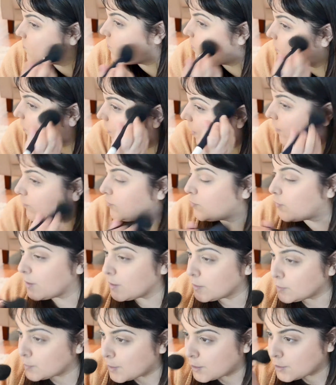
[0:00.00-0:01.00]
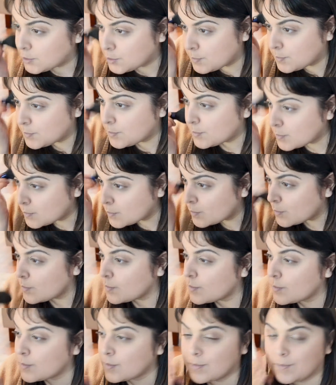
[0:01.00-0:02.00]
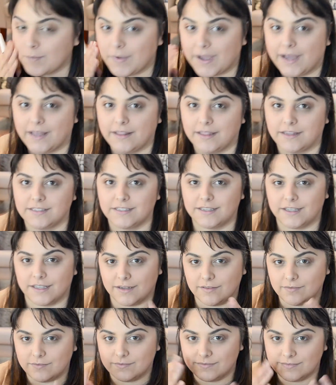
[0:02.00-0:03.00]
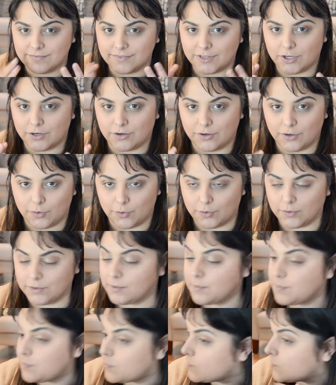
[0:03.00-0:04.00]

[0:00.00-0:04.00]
You don't have to wear this much, but I like to get good and gold.